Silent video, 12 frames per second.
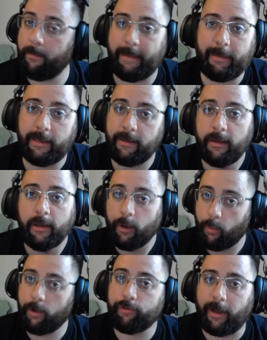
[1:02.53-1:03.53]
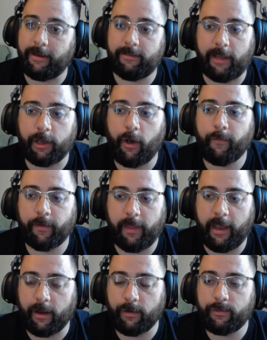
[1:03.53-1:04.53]
maybe we're trying to take over
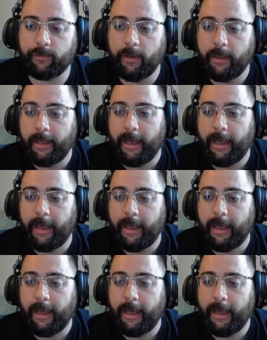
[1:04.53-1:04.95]
theirs.